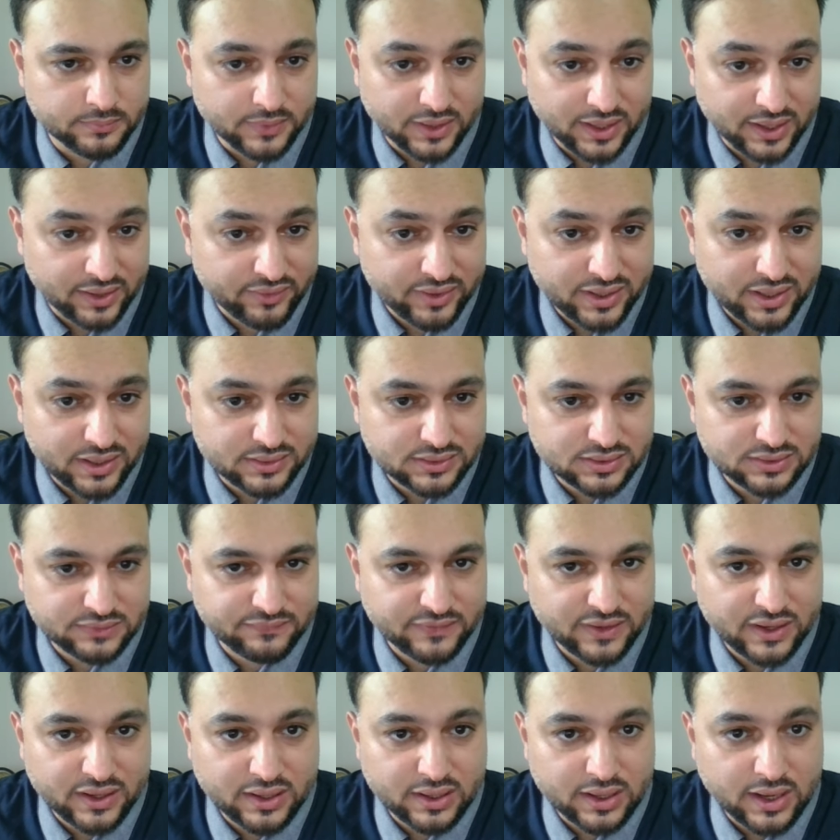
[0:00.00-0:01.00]
areas
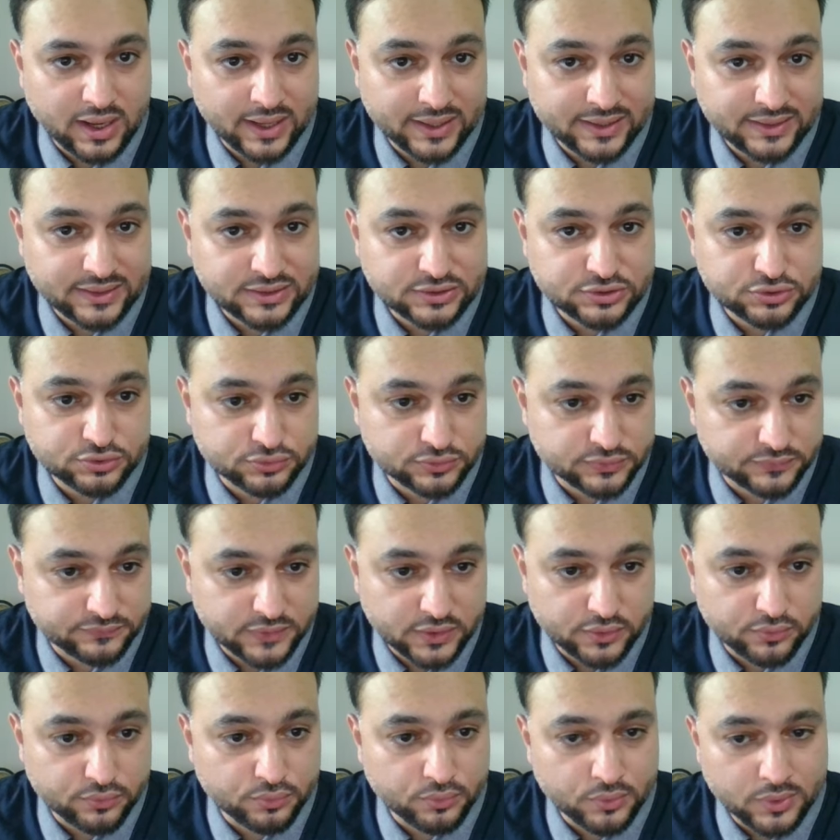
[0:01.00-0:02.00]
where I need to
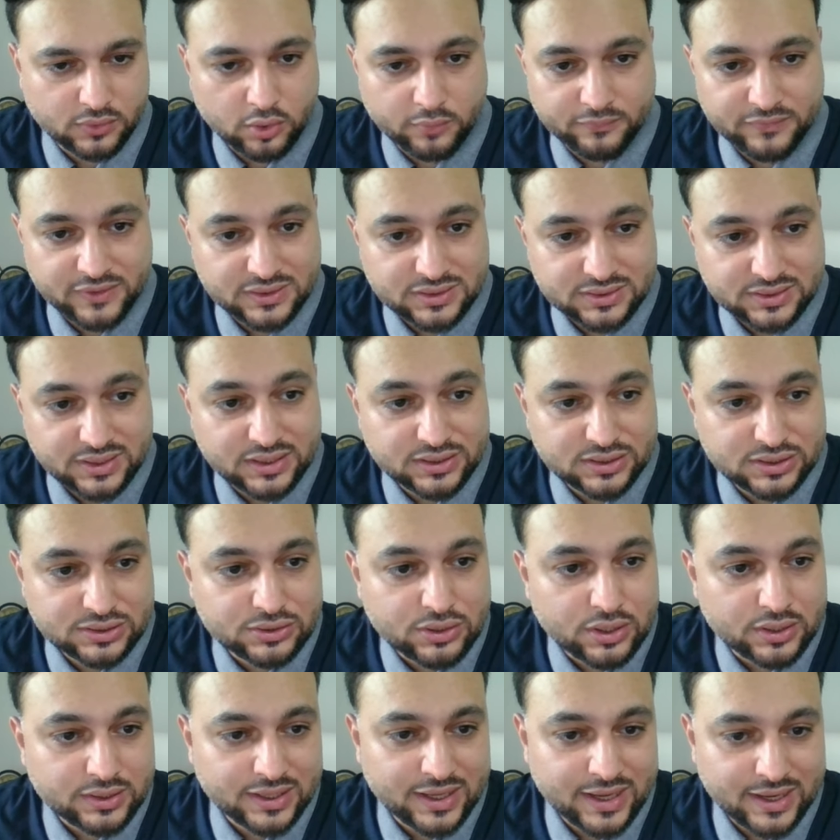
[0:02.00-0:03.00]
review. Obviously, it's
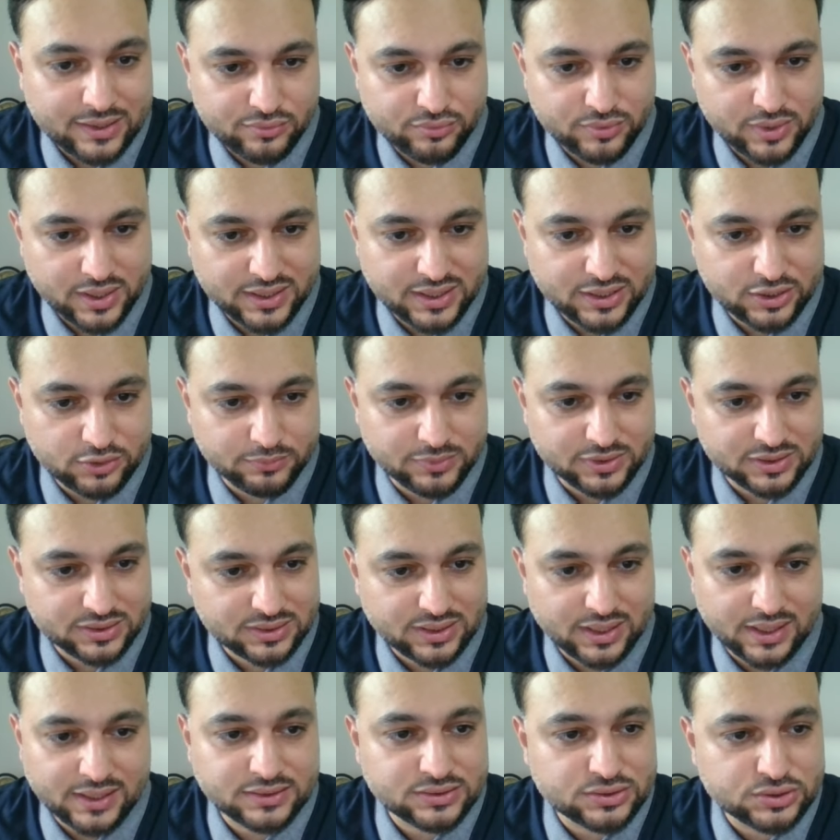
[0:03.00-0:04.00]
not yet ready to be
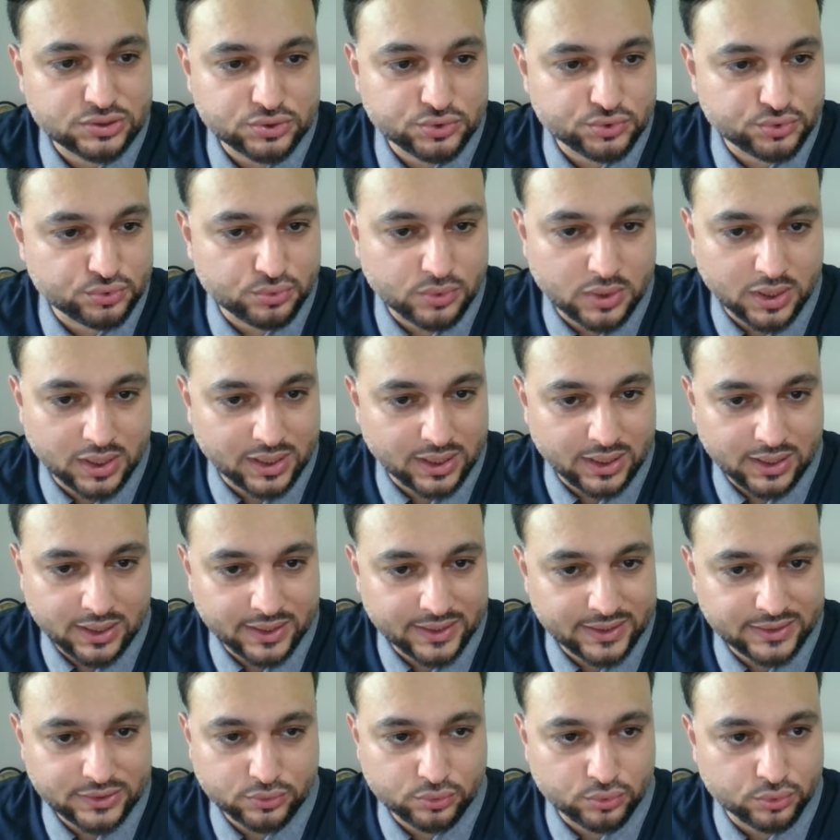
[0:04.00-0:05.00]
sent to a
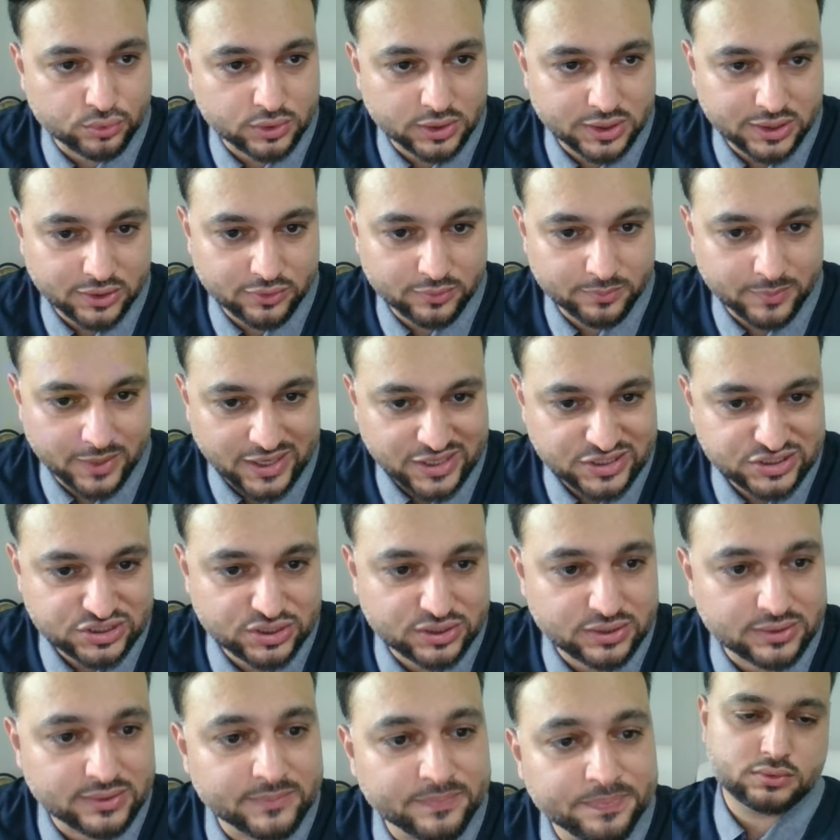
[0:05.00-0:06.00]
client or your
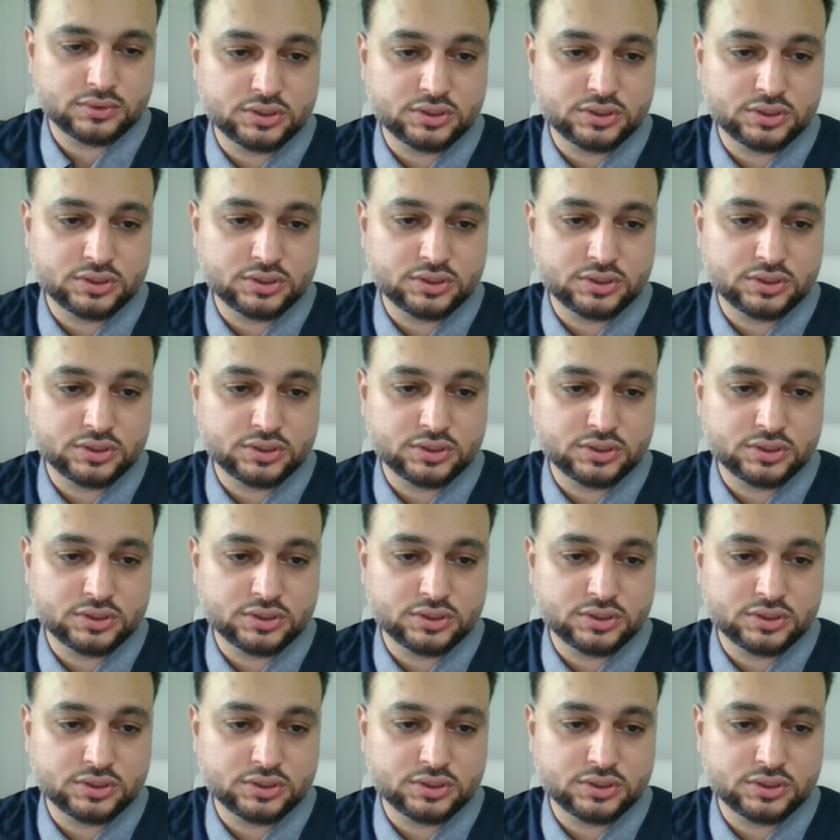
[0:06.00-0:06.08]
manager.